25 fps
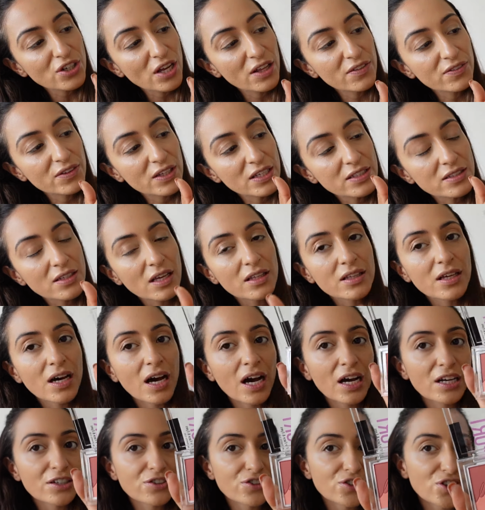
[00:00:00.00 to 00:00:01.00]
and these are the
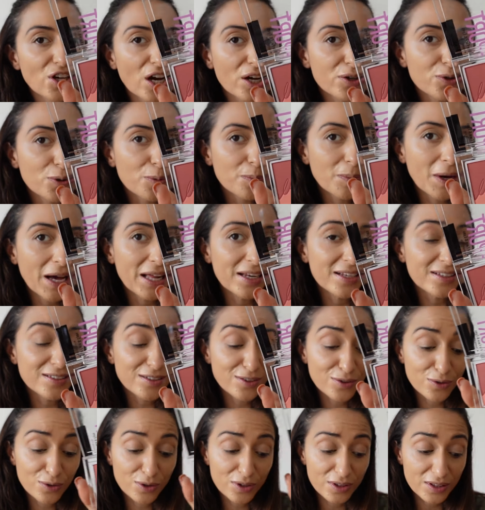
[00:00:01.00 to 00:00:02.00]
eyeshadow
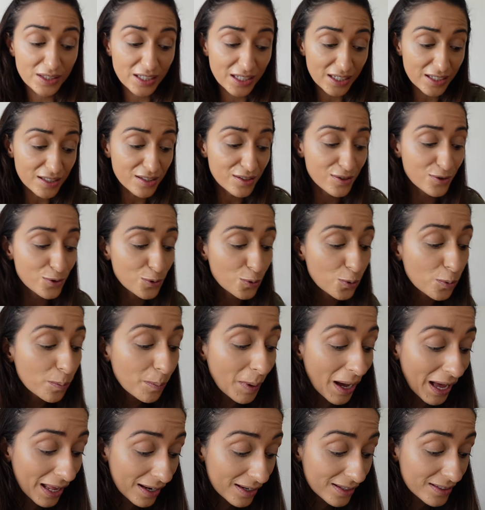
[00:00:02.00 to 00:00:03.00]
palettes. So these two
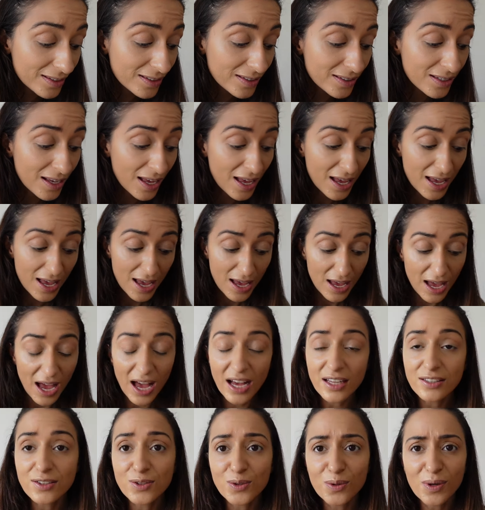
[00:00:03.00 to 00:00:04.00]
palettes
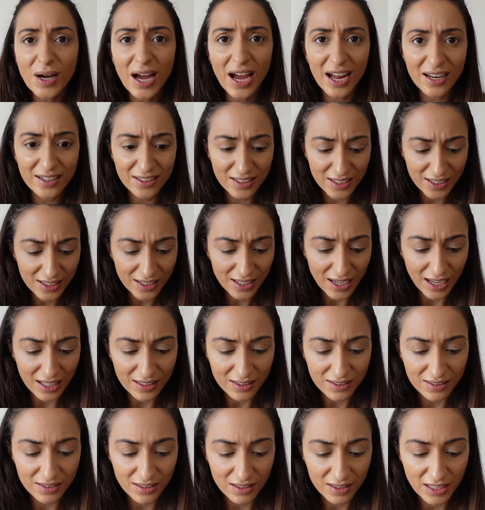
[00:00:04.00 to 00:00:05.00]
are so handy,
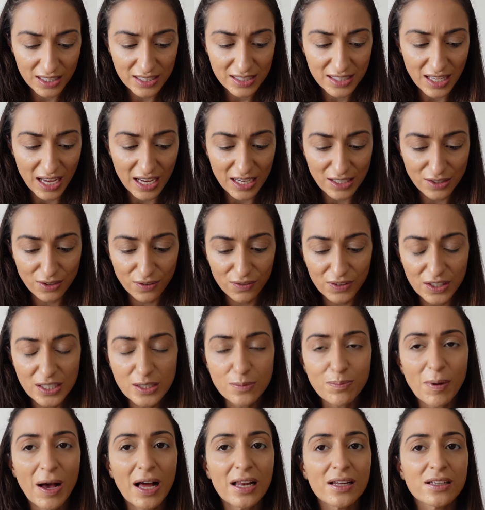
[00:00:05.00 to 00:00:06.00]
and the size of these
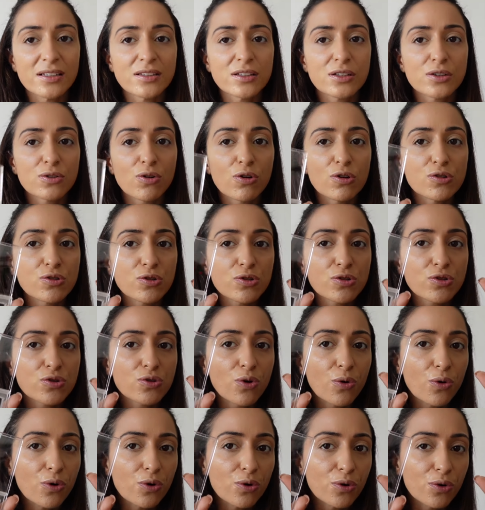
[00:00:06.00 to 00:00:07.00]
palettes is also
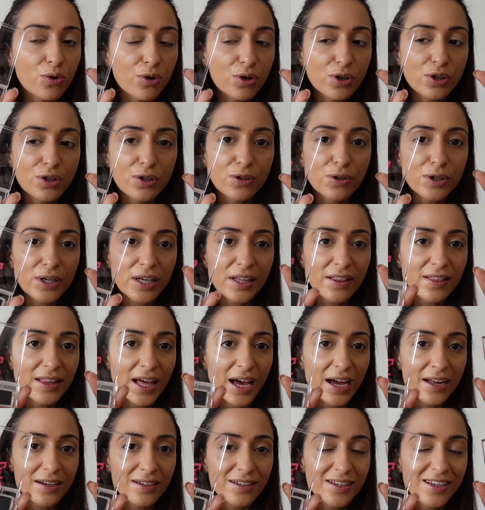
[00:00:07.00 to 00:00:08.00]
so good. Look at
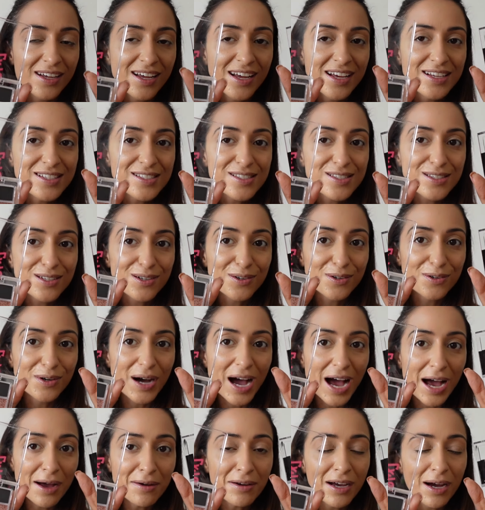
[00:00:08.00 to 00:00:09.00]
that. So
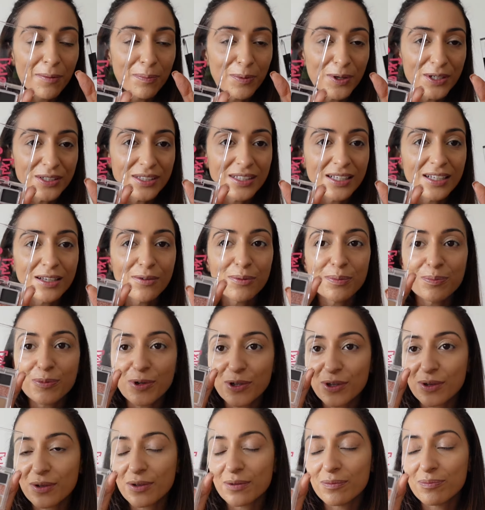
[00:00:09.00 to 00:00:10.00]
I personally am
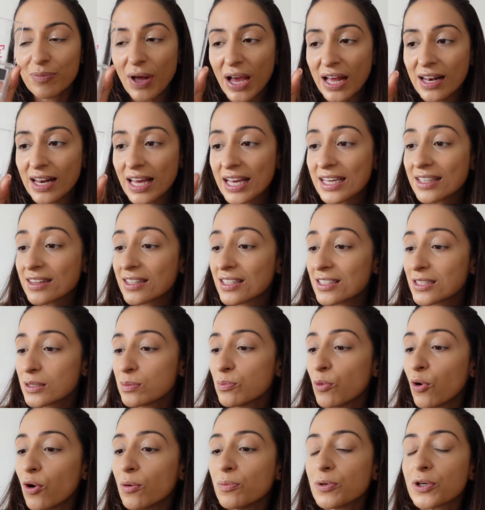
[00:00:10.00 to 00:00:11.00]
gonna, I like this
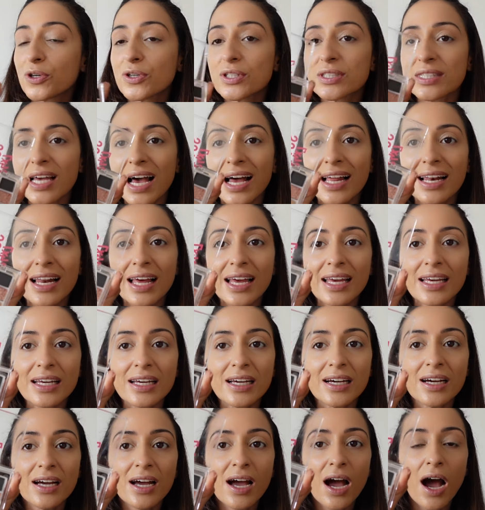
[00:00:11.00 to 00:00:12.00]
more because I
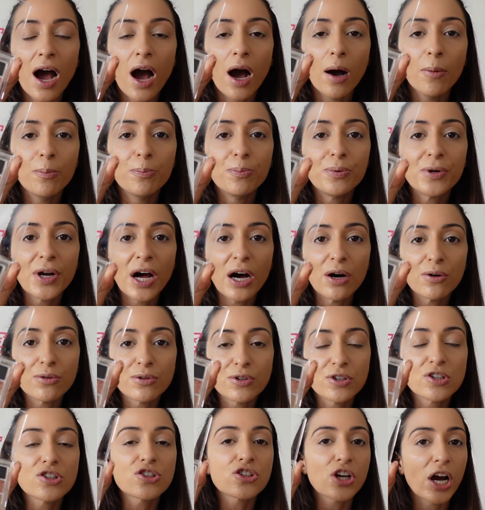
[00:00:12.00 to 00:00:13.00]
like a
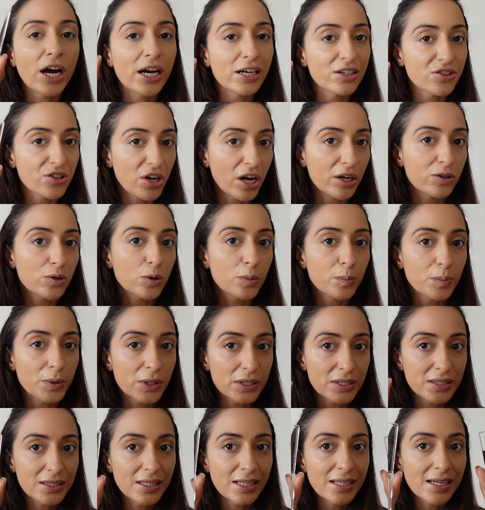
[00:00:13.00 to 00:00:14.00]
brownish eyeshadow
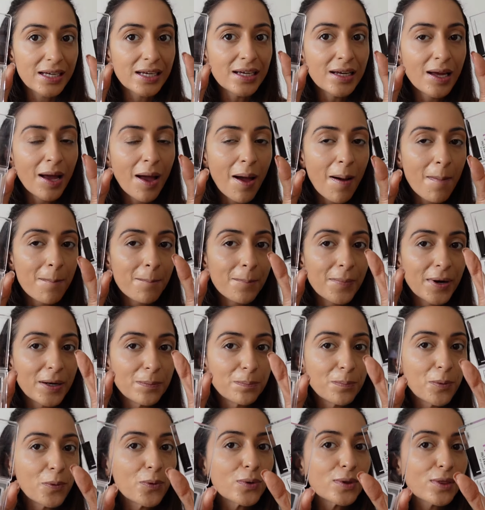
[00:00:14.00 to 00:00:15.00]
personally,
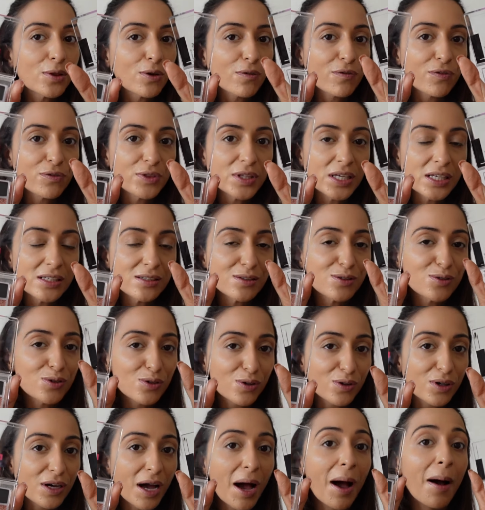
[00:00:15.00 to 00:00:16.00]
but both of these
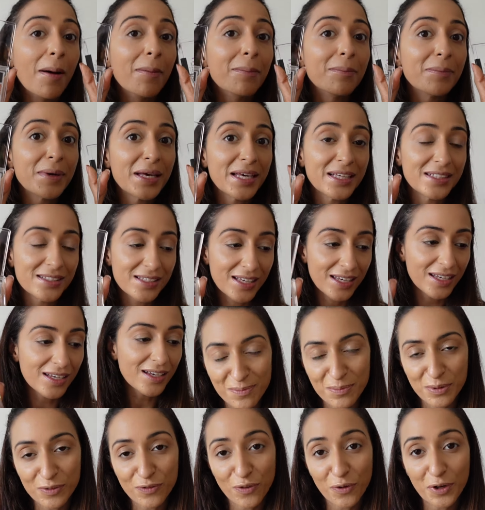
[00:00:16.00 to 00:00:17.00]
look amazing.
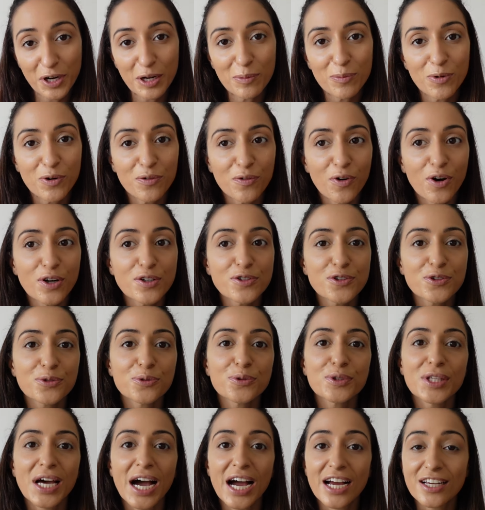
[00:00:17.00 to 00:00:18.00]
Before I move on to
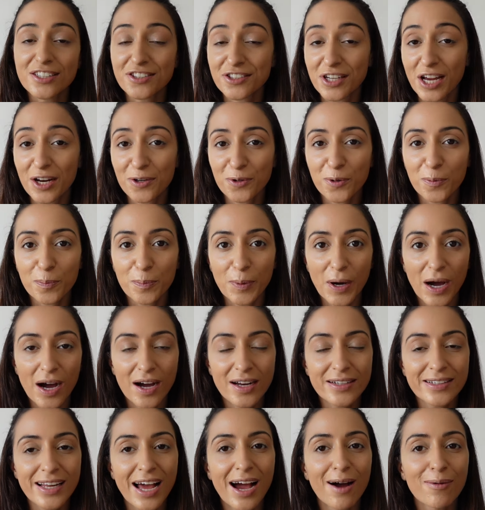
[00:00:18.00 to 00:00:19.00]
the eyeshadow
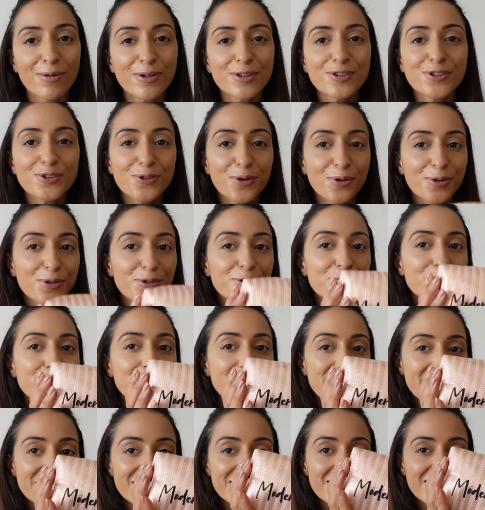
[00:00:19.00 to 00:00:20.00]
part, I want to show you
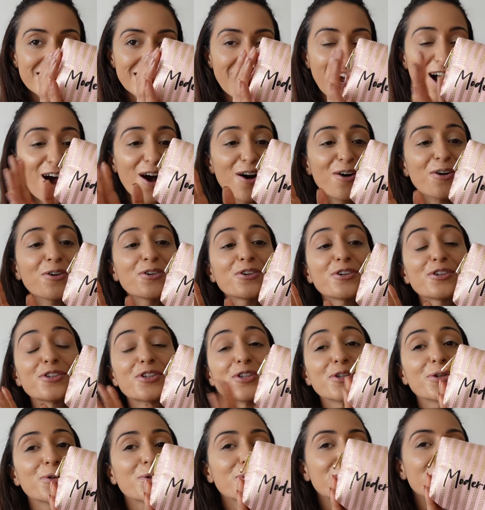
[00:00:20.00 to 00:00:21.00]
this. How
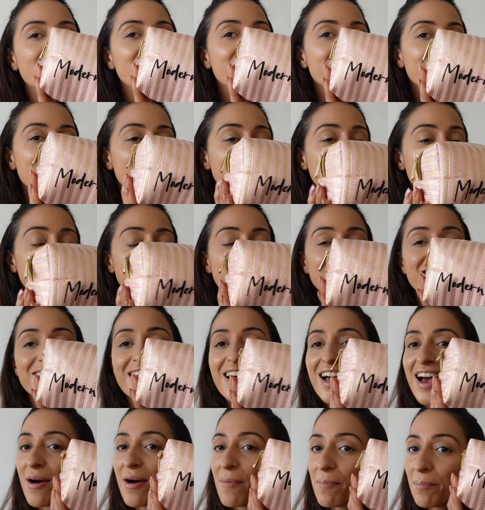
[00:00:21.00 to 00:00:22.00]
cute is this
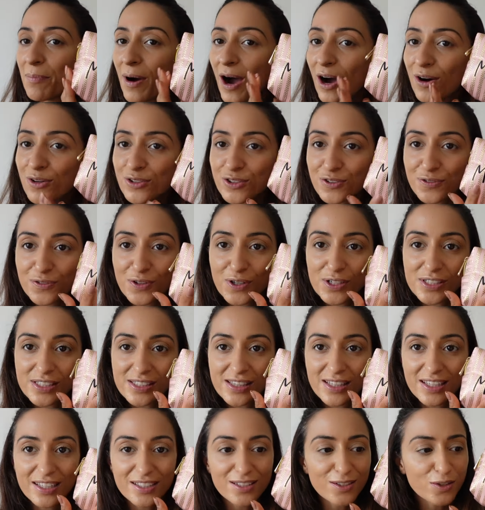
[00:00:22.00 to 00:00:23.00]
pouch?
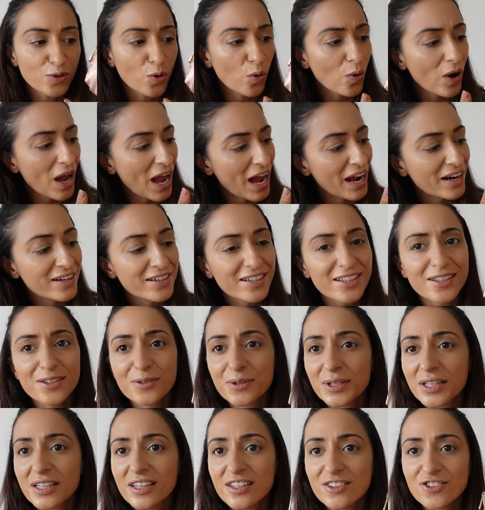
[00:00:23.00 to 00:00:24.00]
Firstly, so handy, you
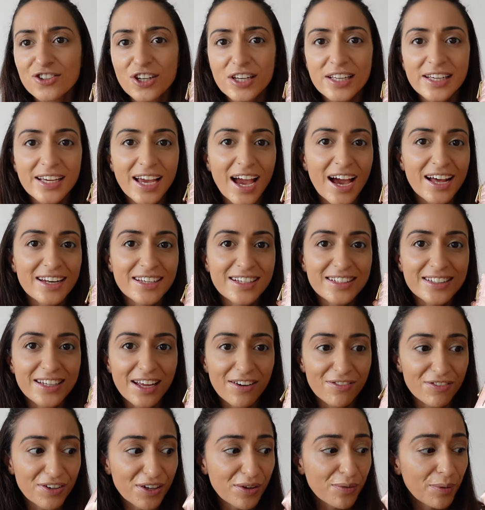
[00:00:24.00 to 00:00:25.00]
can literally carry it
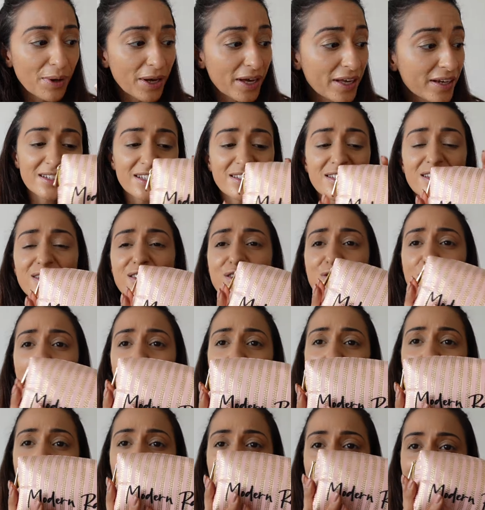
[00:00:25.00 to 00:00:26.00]
everywhere. This is
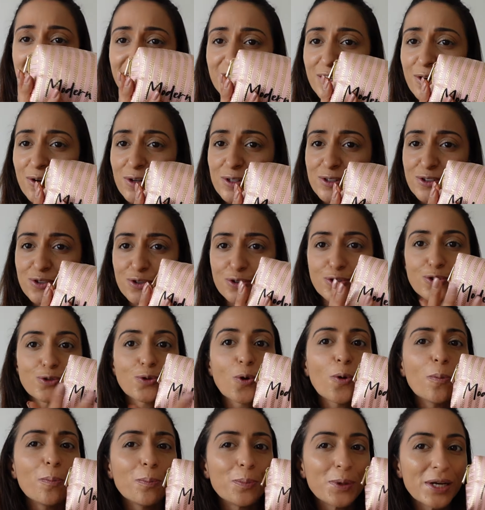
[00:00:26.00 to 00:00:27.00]
so handy, also
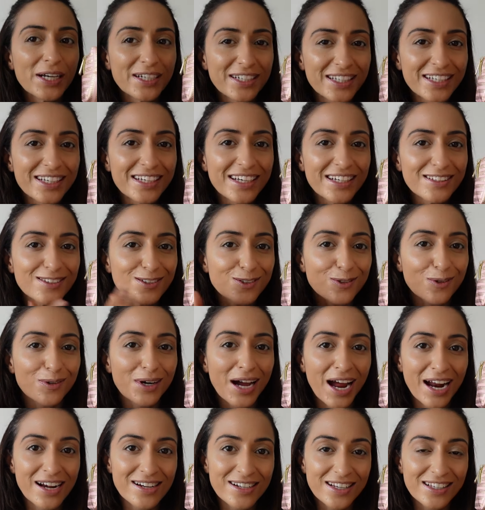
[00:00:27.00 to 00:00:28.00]
so pretty and so
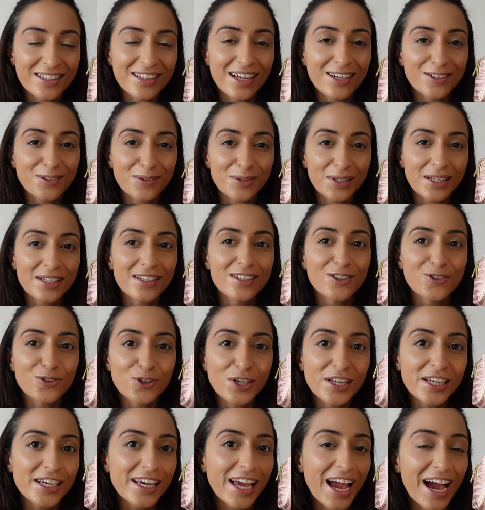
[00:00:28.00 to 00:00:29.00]
handy that you can
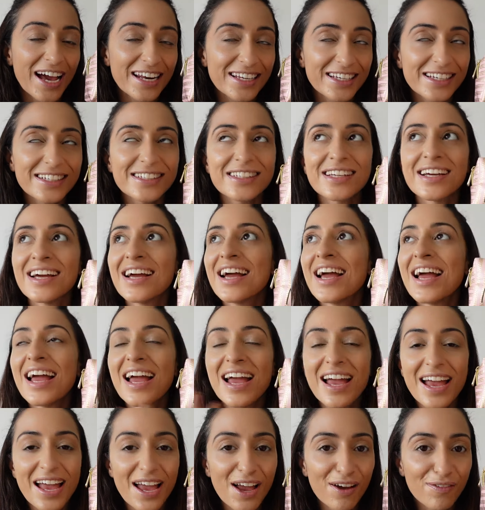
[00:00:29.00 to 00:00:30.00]
literally carry it
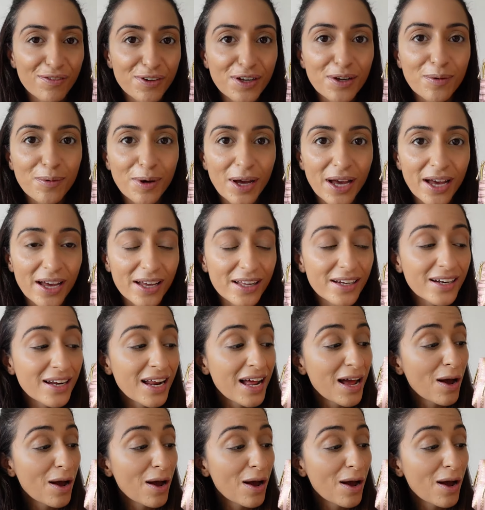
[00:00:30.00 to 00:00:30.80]
everywhere.